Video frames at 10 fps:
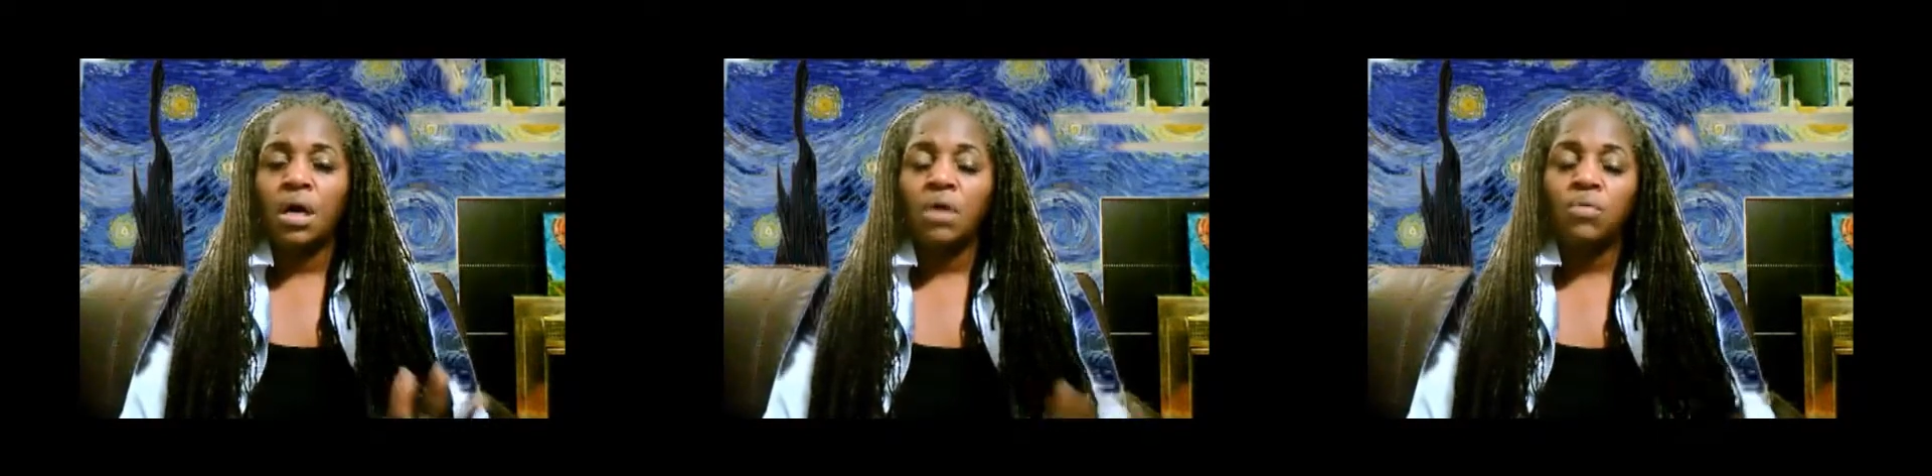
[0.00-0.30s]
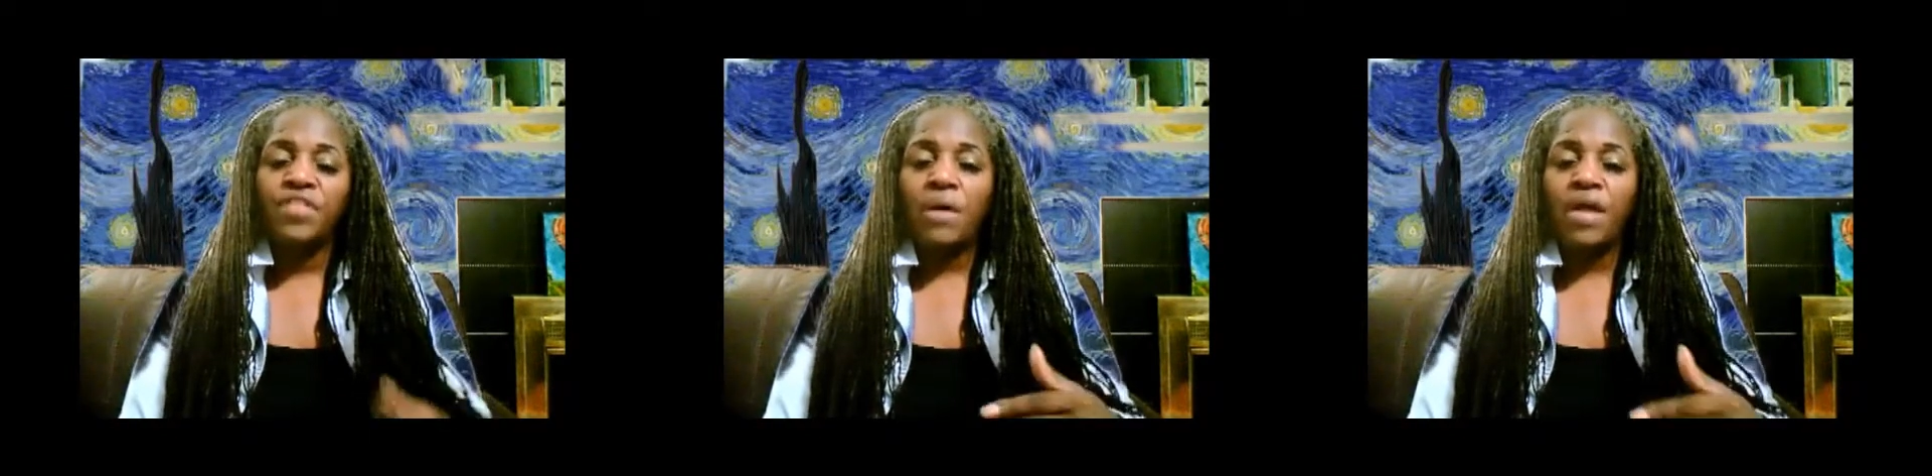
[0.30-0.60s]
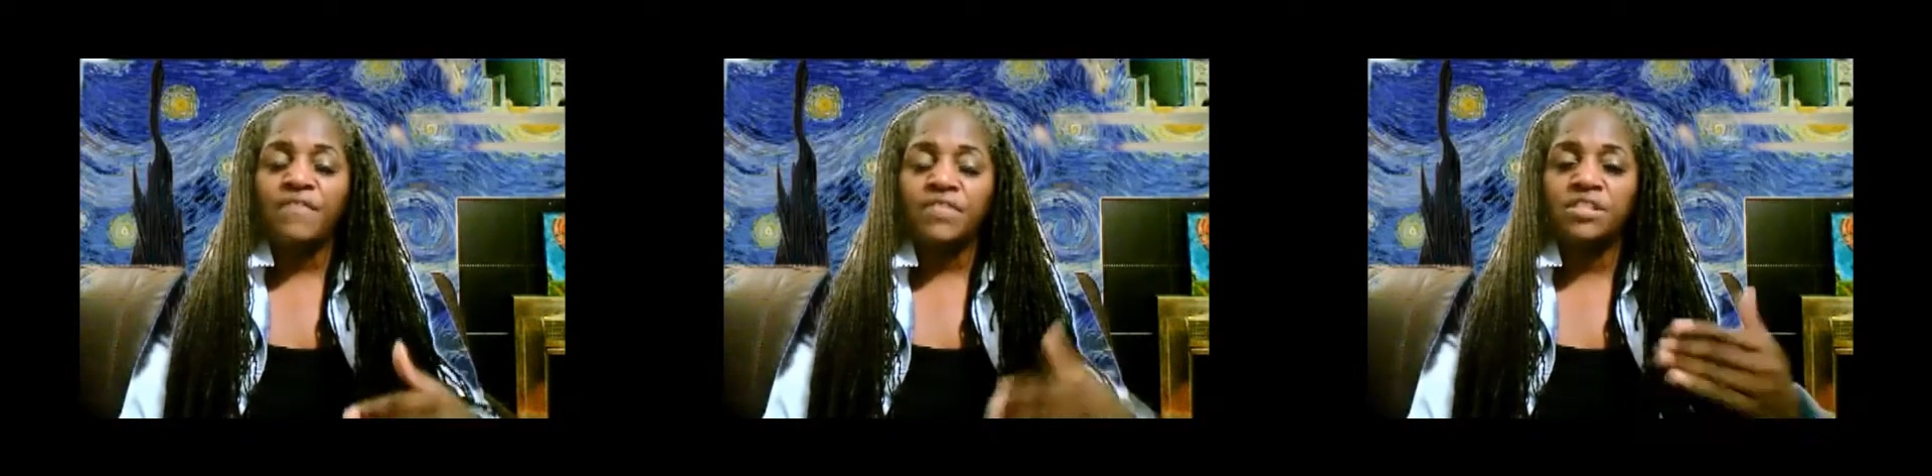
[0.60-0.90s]
without
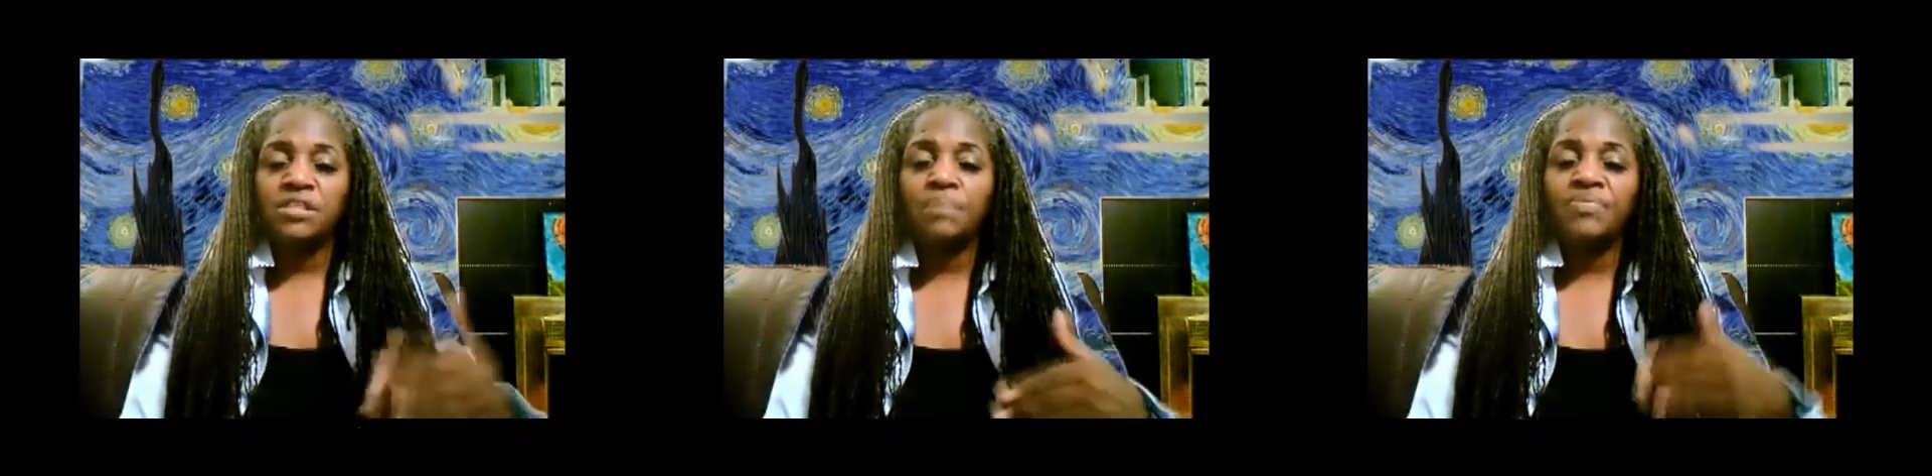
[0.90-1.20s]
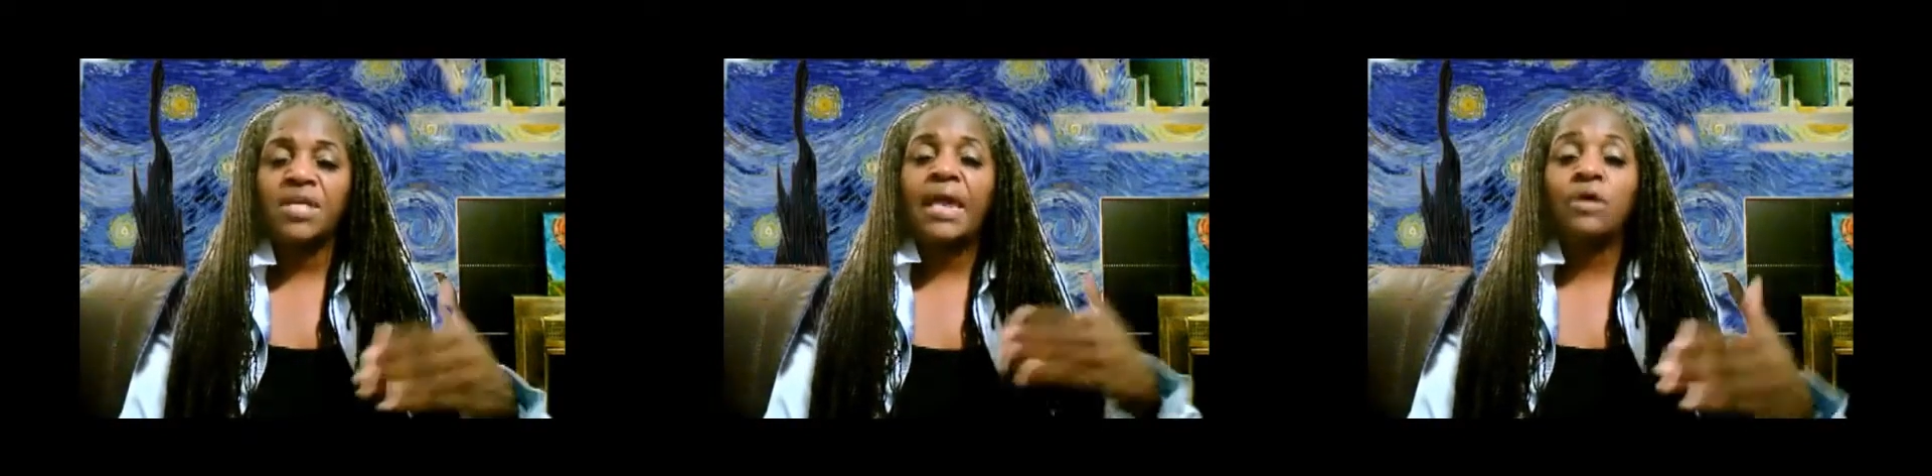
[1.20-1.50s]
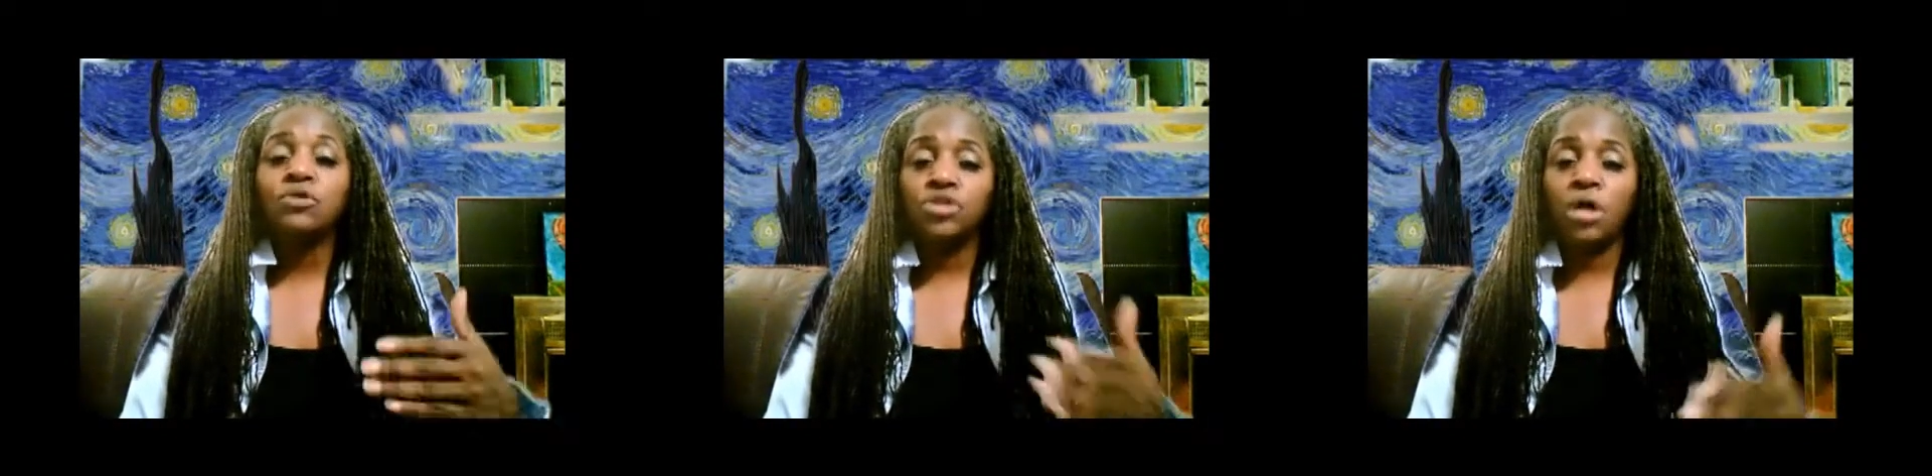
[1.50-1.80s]
having something
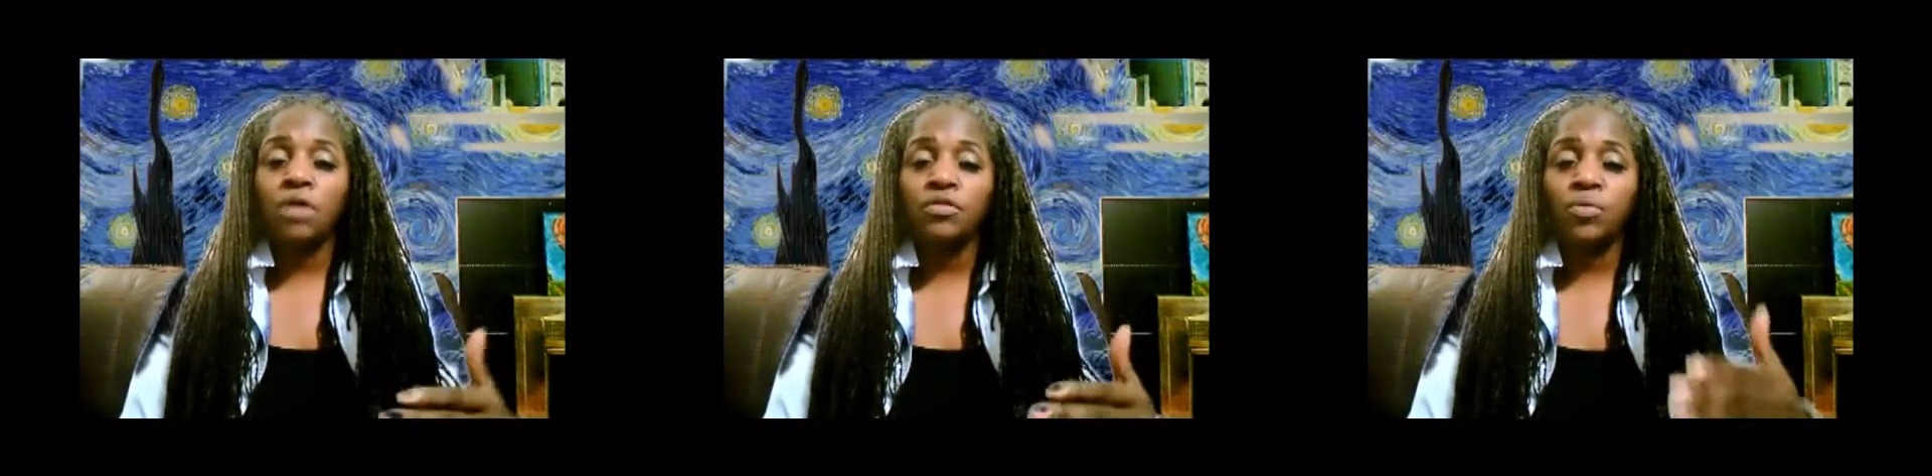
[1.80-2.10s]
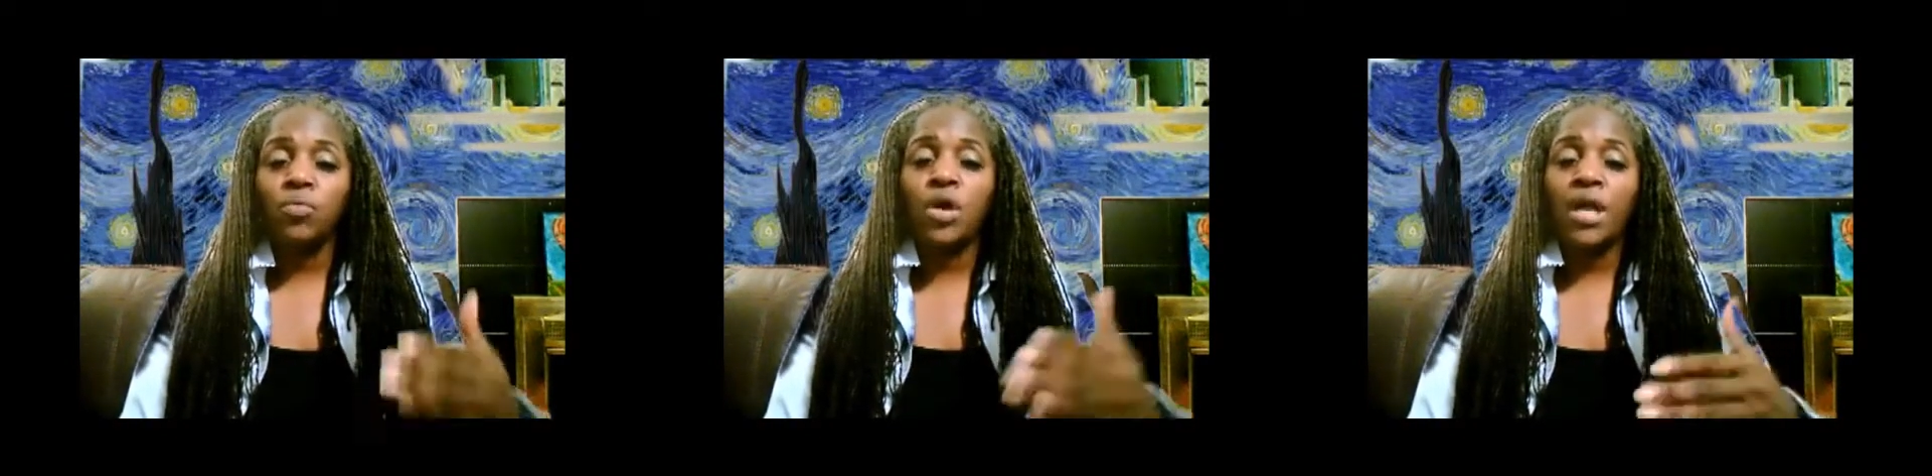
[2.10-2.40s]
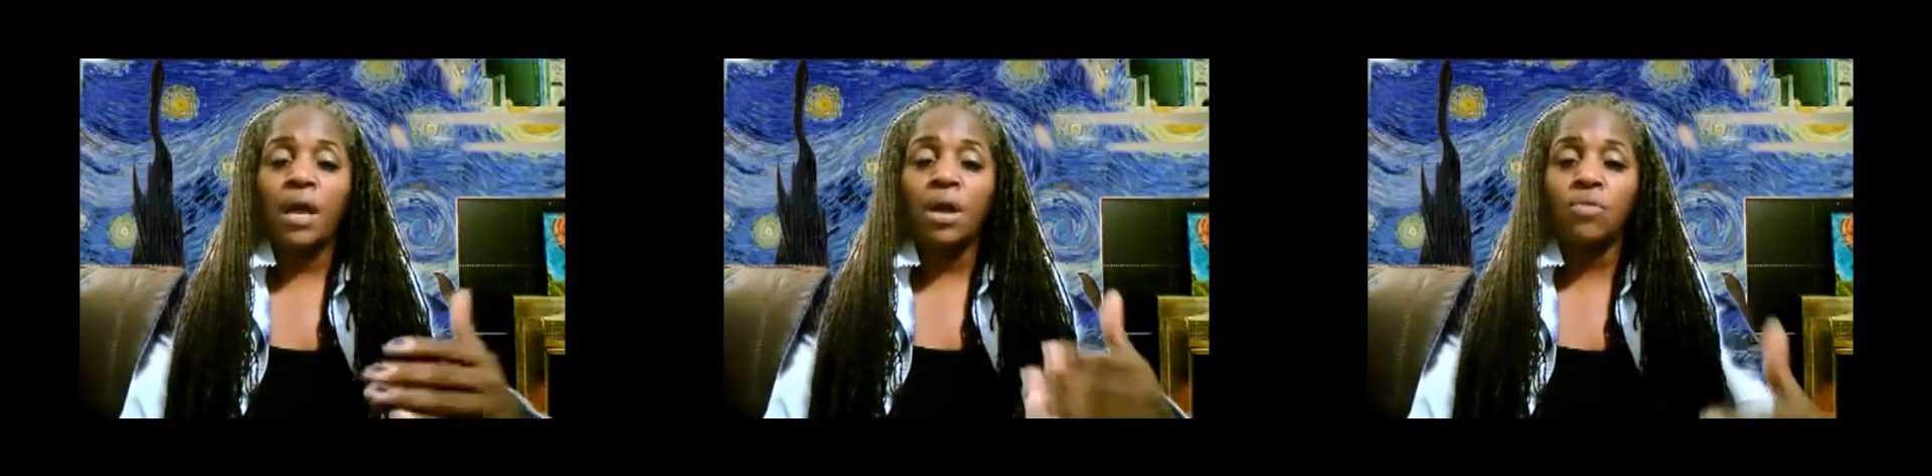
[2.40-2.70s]
else other than what
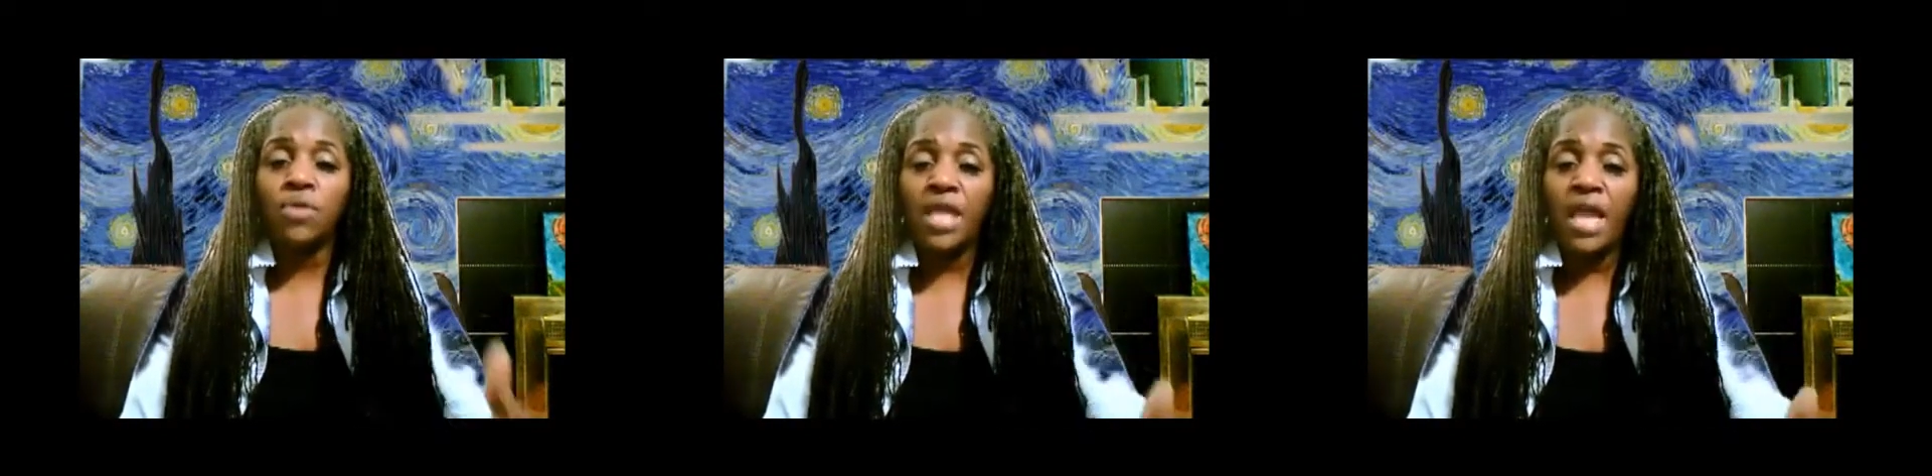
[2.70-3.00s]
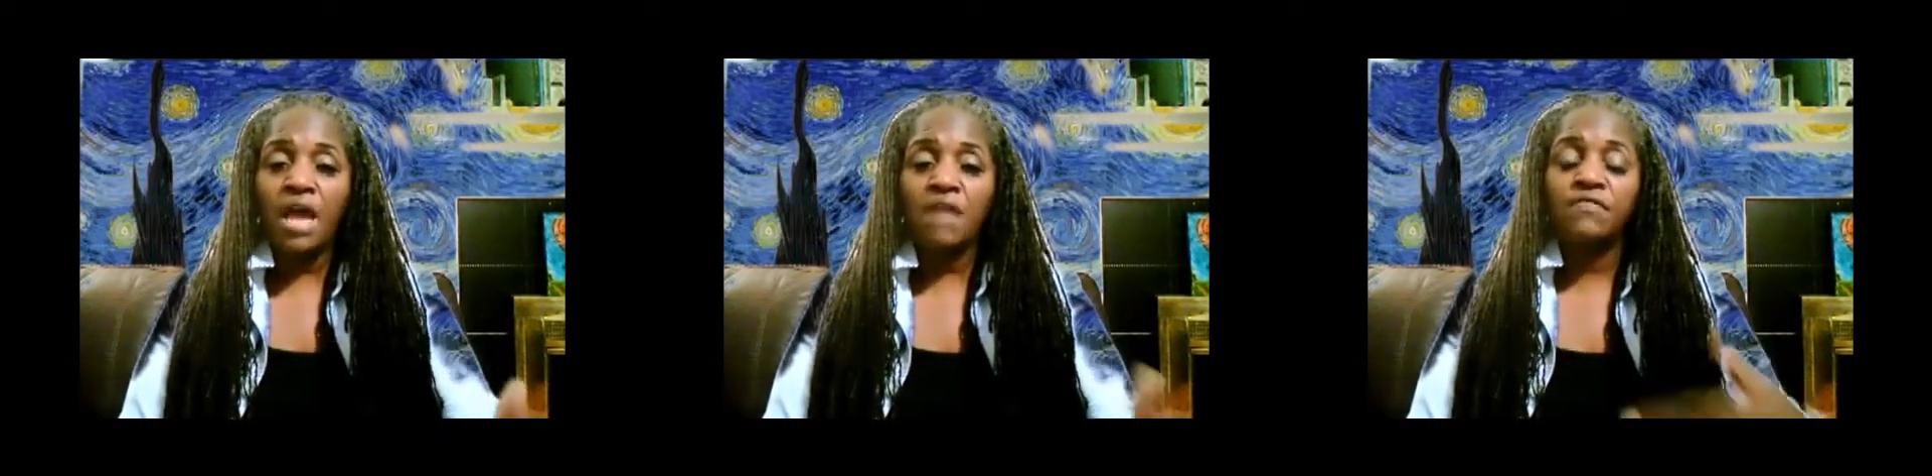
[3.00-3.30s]
I already have,